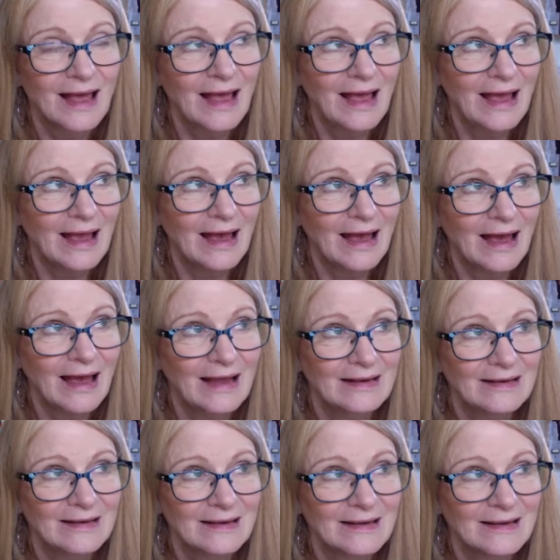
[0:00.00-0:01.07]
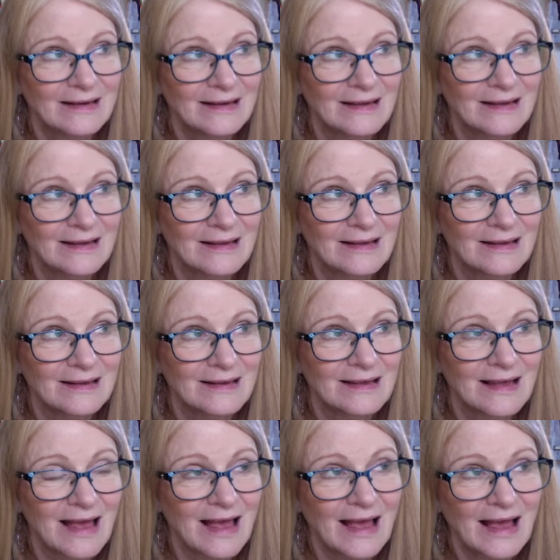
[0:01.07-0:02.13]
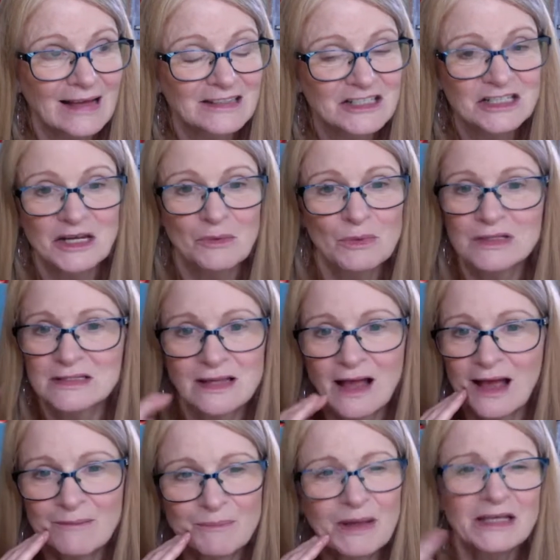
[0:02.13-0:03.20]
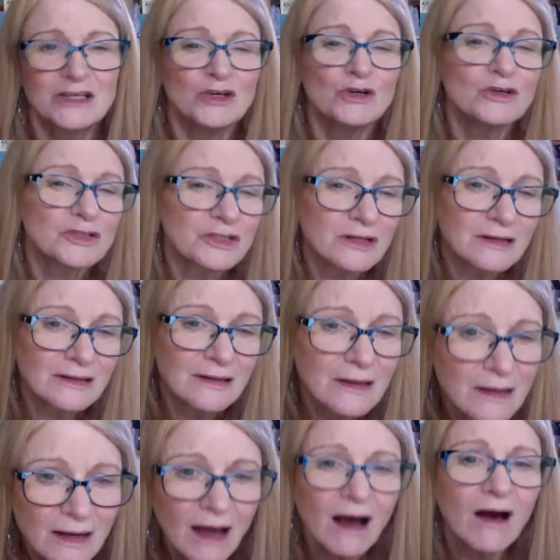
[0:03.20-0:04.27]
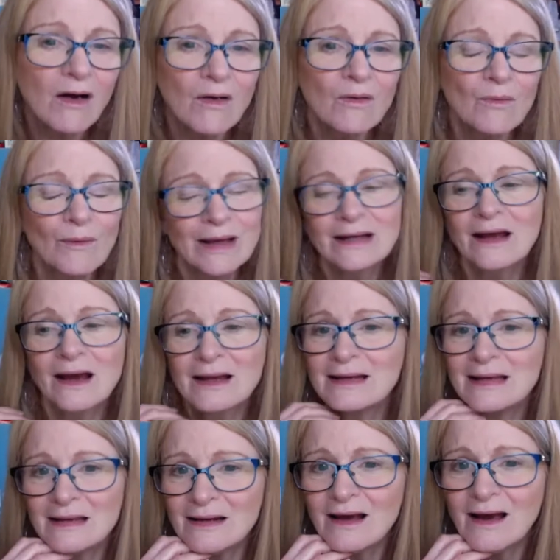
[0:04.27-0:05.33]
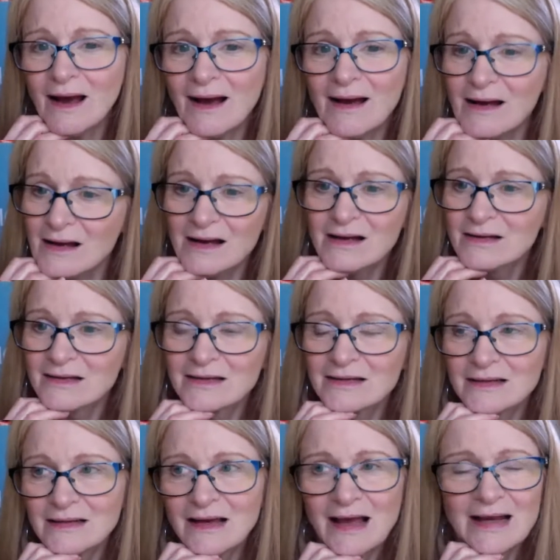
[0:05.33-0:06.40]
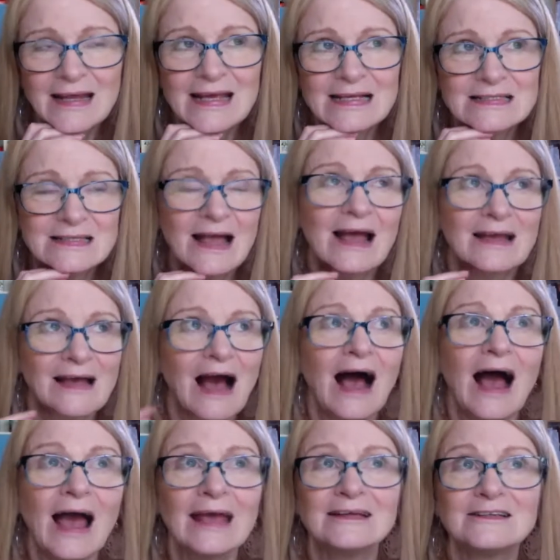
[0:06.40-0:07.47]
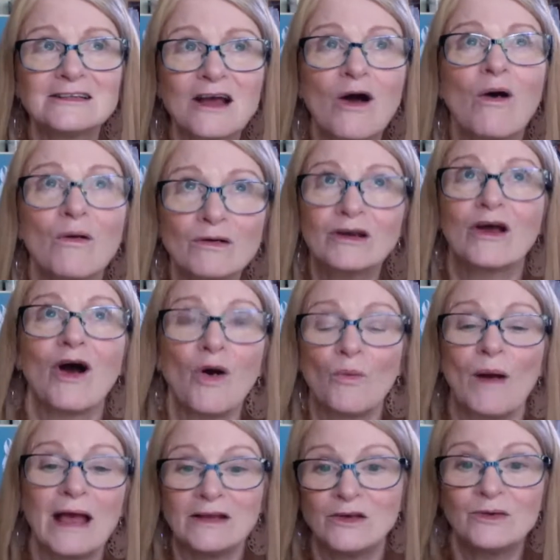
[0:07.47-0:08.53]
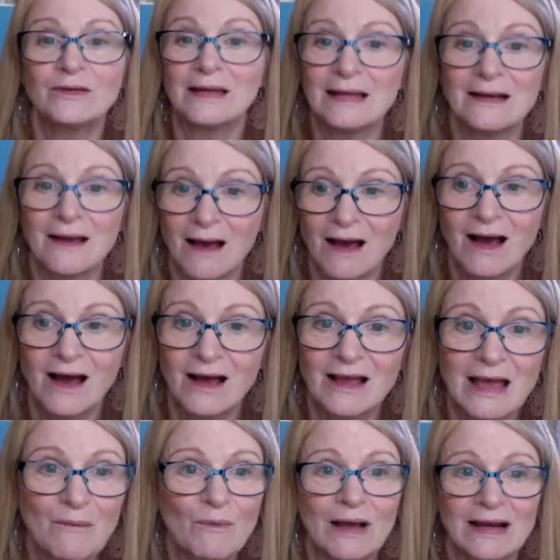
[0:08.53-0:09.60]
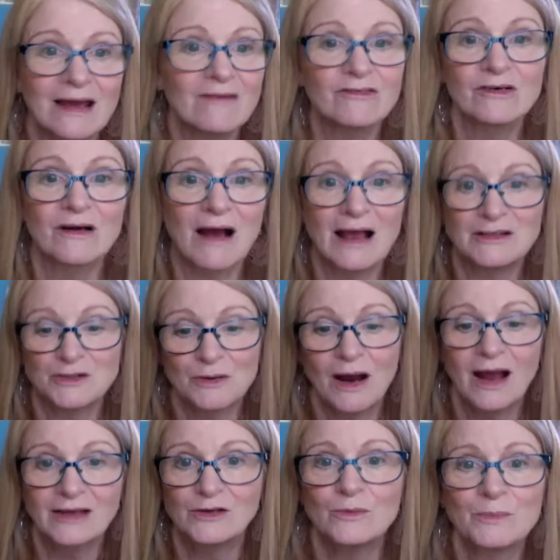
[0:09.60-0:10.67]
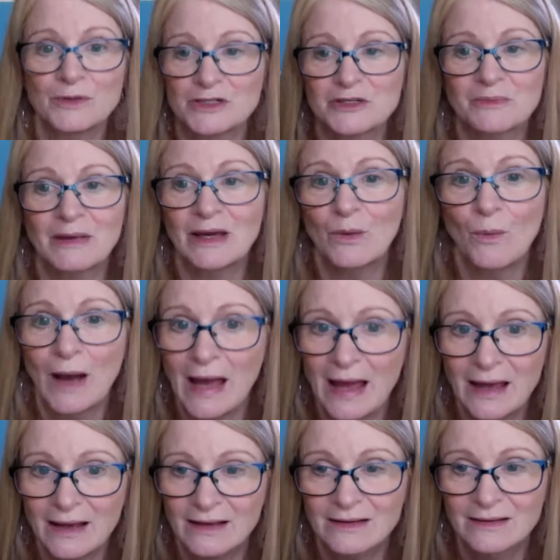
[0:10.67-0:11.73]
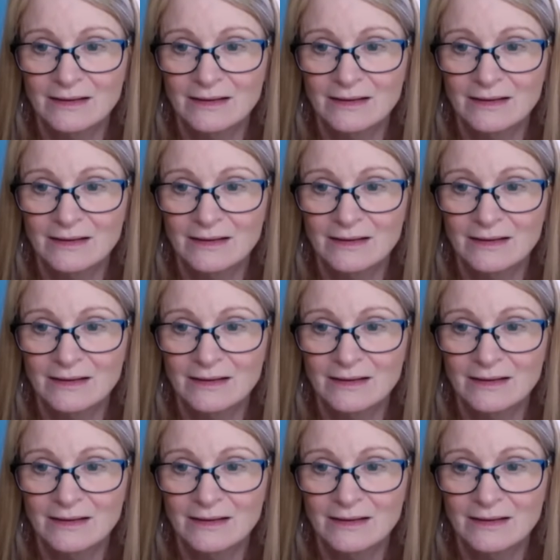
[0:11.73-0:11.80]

And she was like, "But you should know when I need a hug." And he's like, "I don't know when you need a hug, and whenever I try, you push me away."